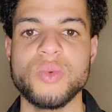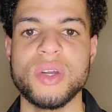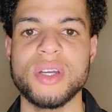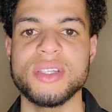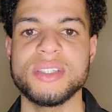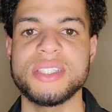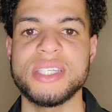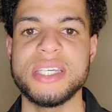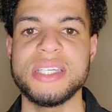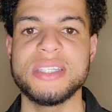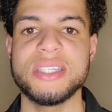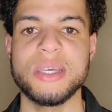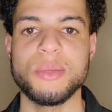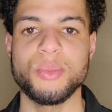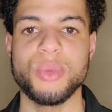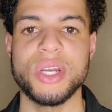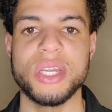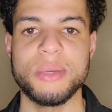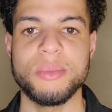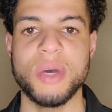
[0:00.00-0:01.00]
tease them
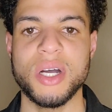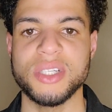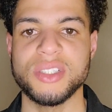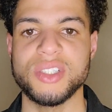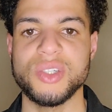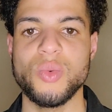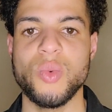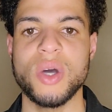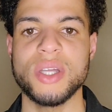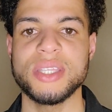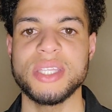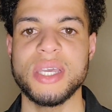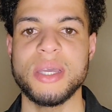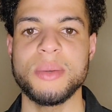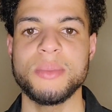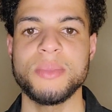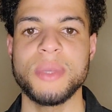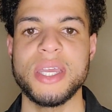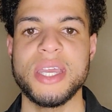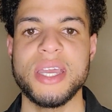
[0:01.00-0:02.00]
pretty much. You want
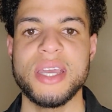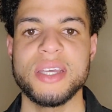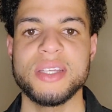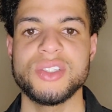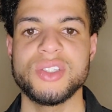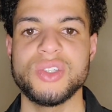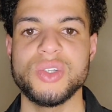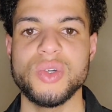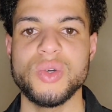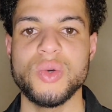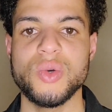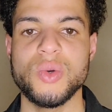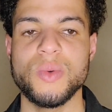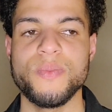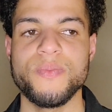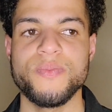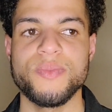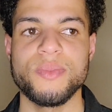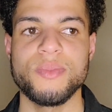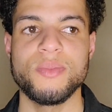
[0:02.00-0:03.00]
them to
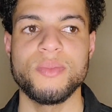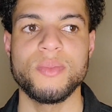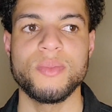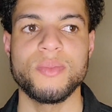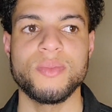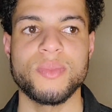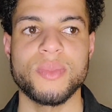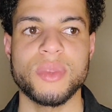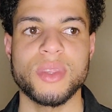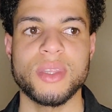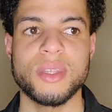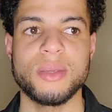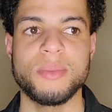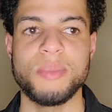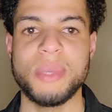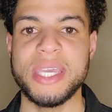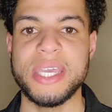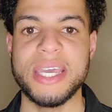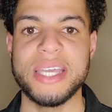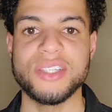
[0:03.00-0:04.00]

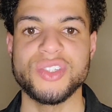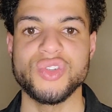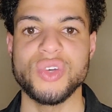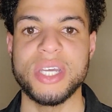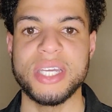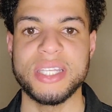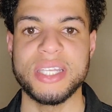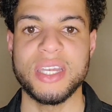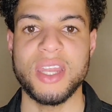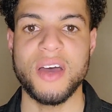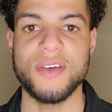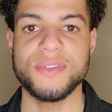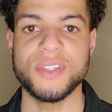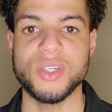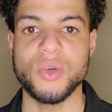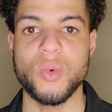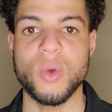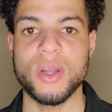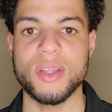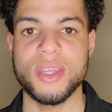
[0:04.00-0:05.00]
be intrigued enough
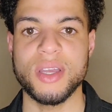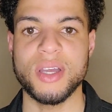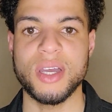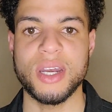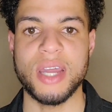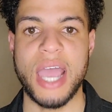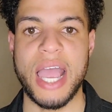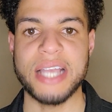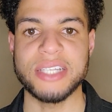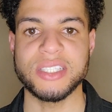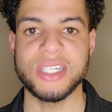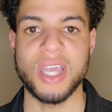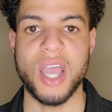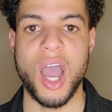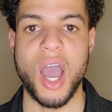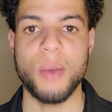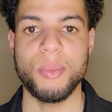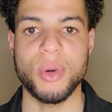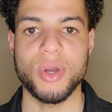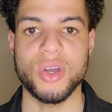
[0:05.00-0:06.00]
to where they're going to actually
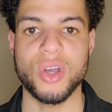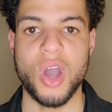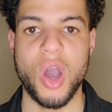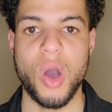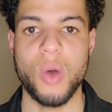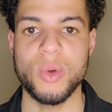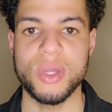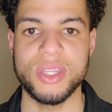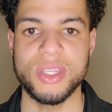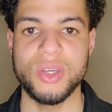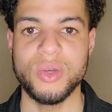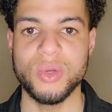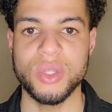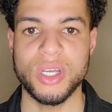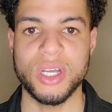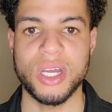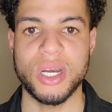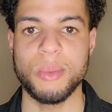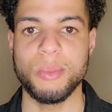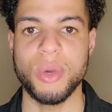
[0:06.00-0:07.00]
hop on a call with you. They're
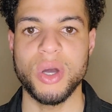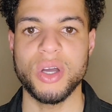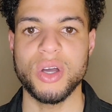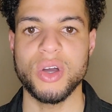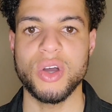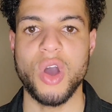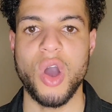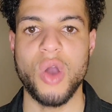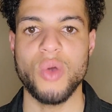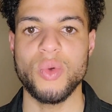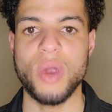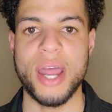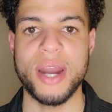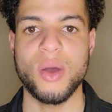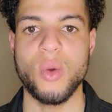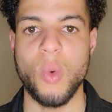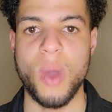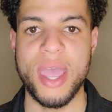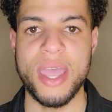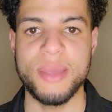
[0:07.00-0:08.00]
going to book a call right
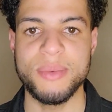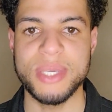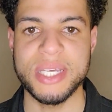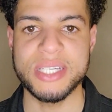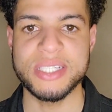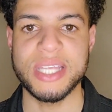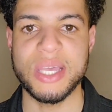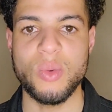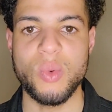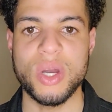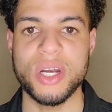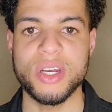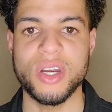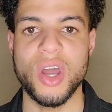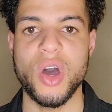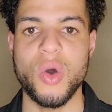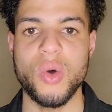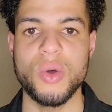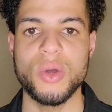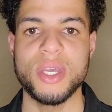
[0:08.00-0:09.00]
away because they want to
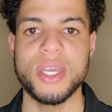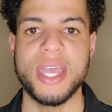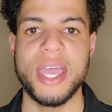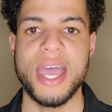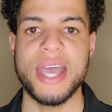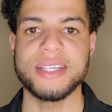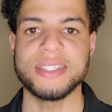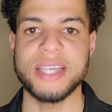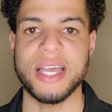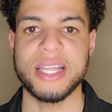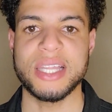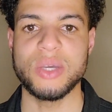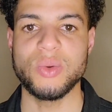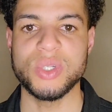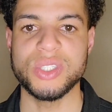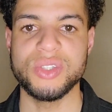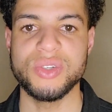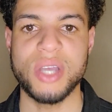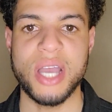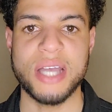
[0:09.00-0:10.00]
know exactly
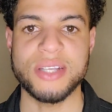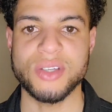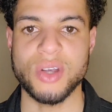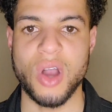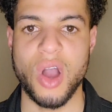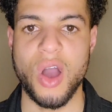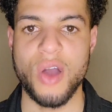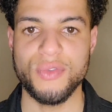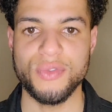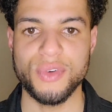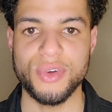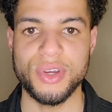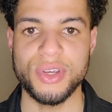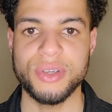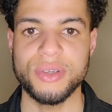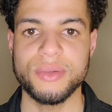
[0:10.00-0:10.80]
what you guys are offering